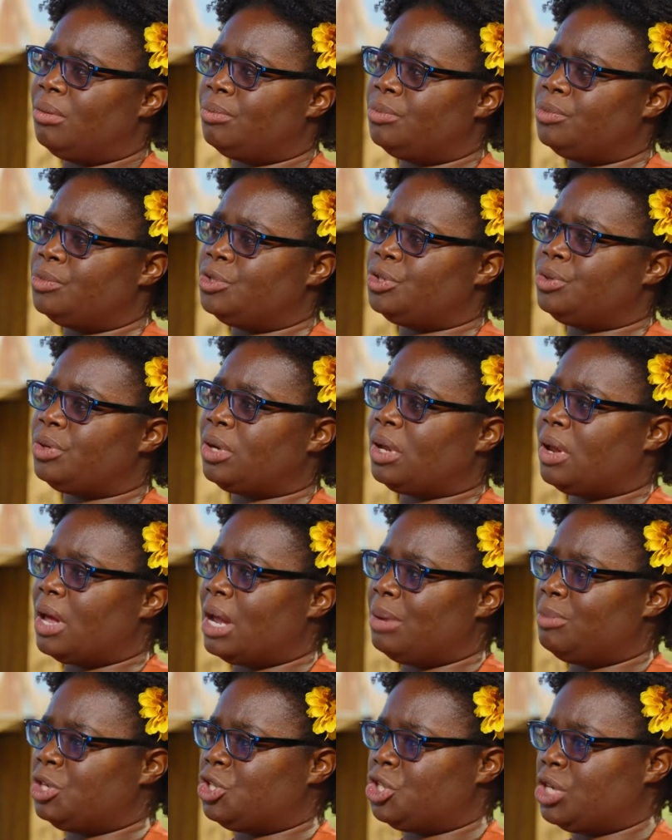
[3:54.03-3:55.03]
due to
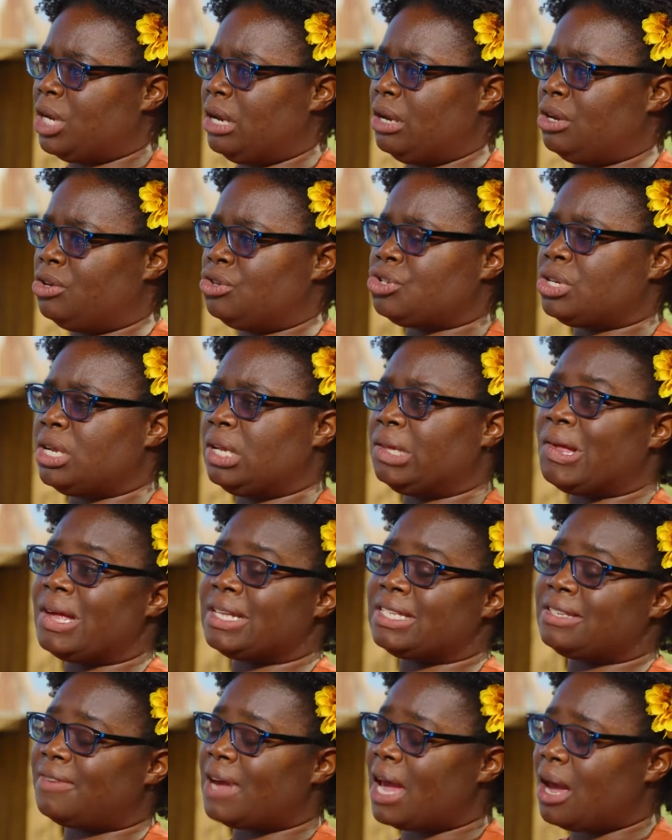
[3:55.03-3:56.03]
climate change and
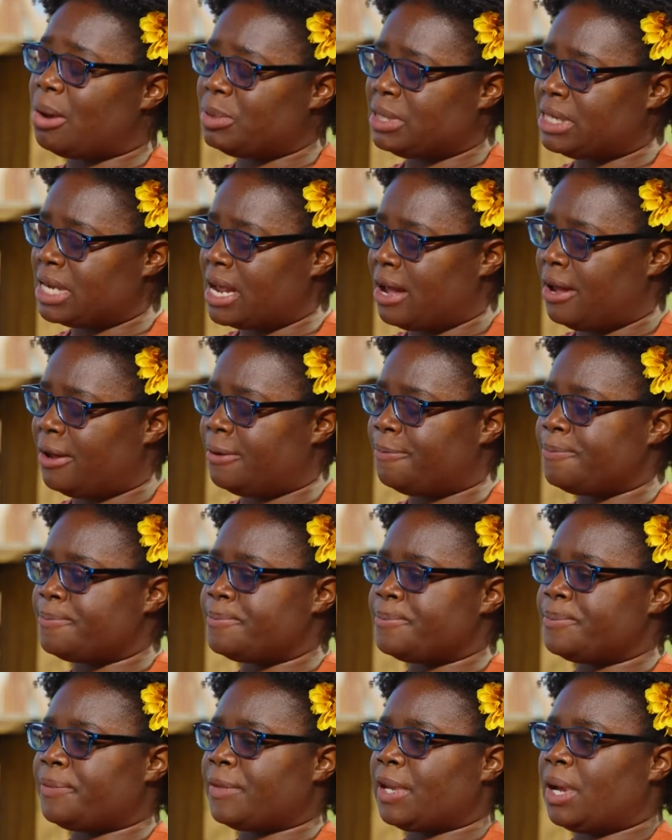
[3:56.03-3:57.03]
loss of habitat,
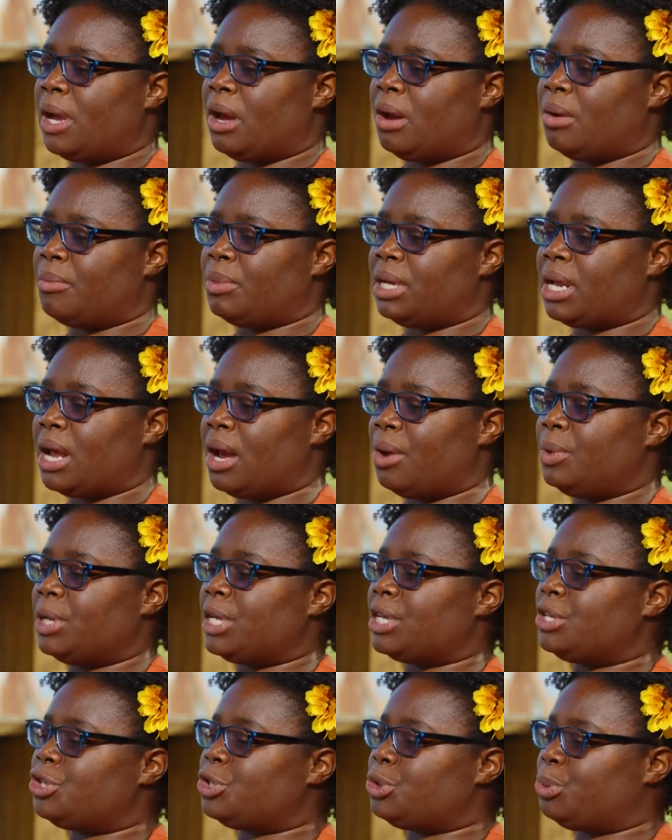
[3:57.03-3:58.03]
and how we
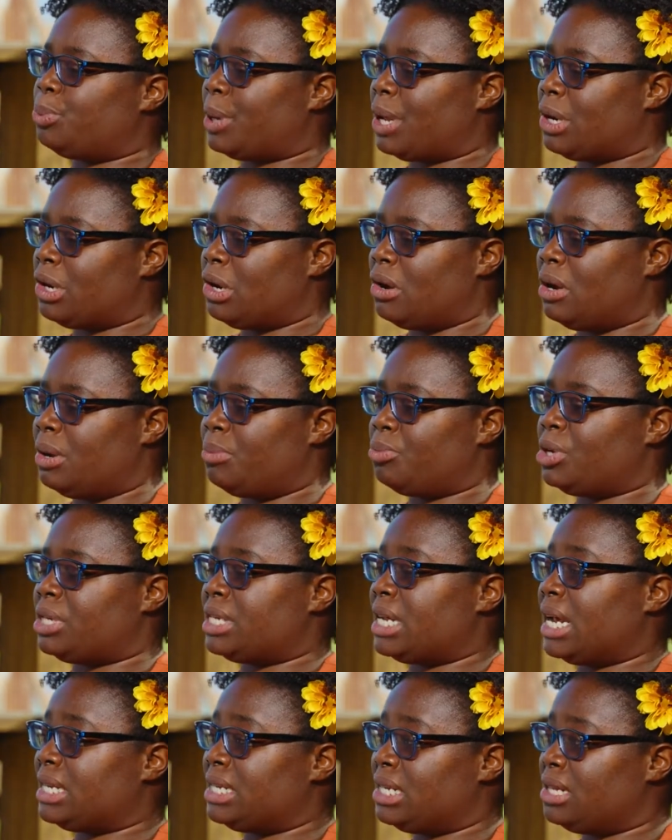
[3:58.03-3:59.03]
can do better in
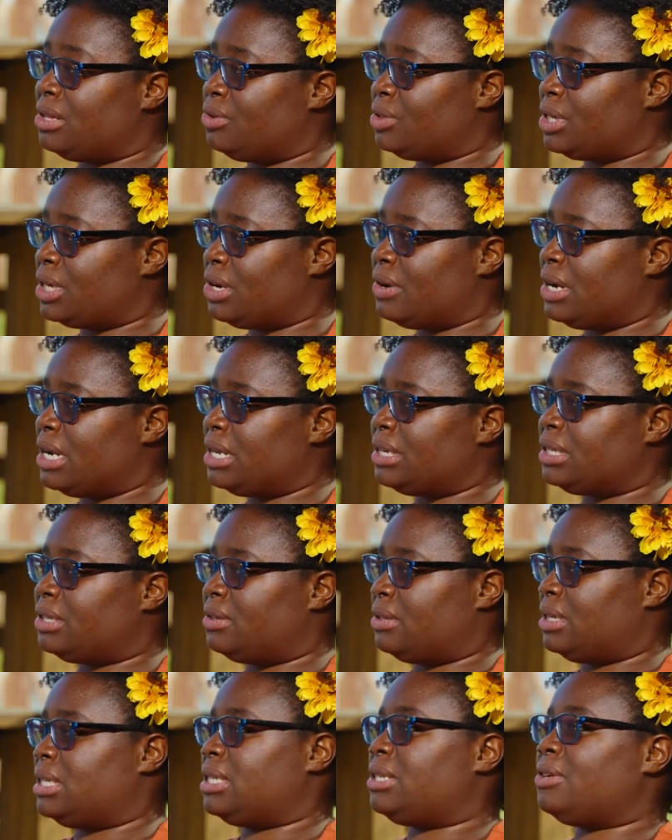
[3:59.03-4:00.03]
protecting those areas so they still